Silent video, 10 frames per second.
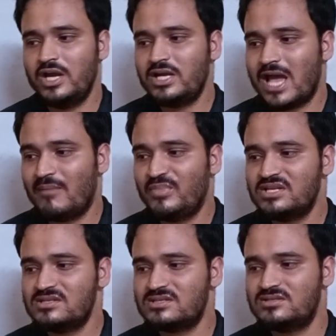It
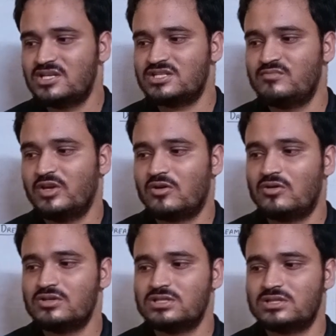happens just
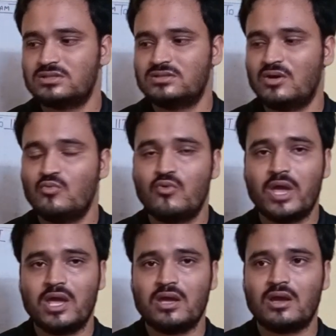because the
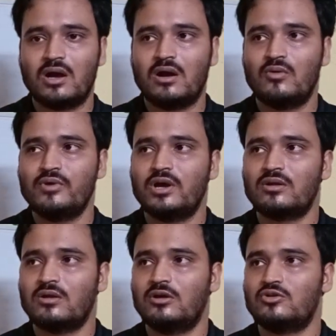way we
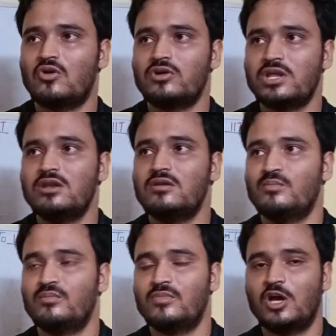are taught
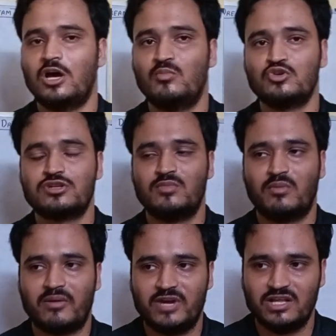in most of
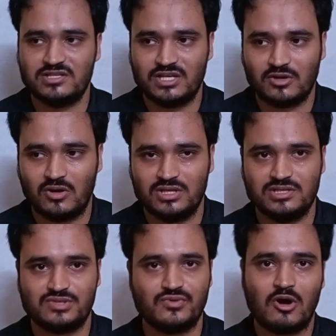the private engineering
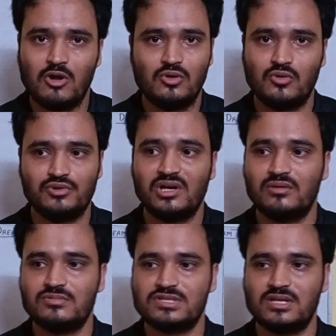colleges. We all know
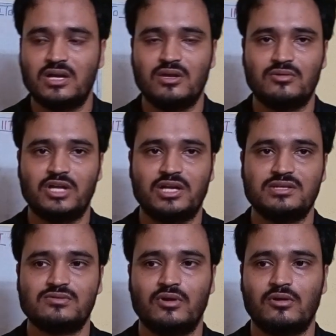the scenario
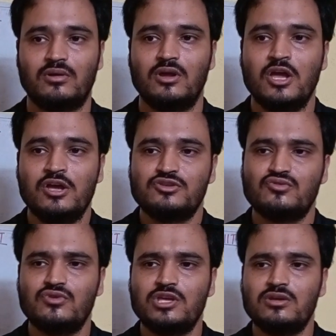that is going on.
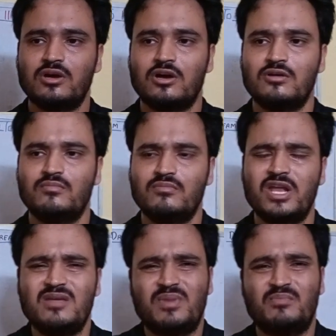So we
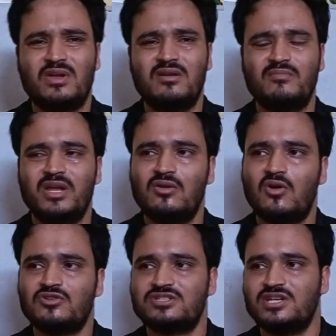many people may
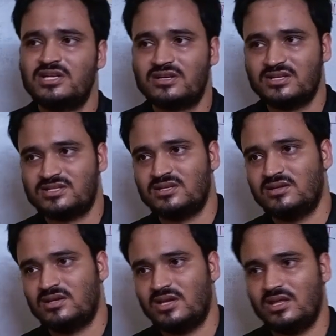lost interest
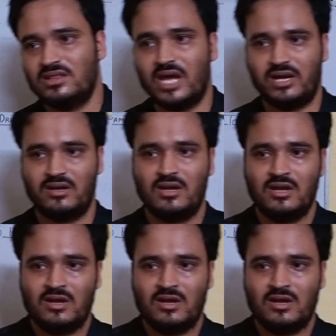in that.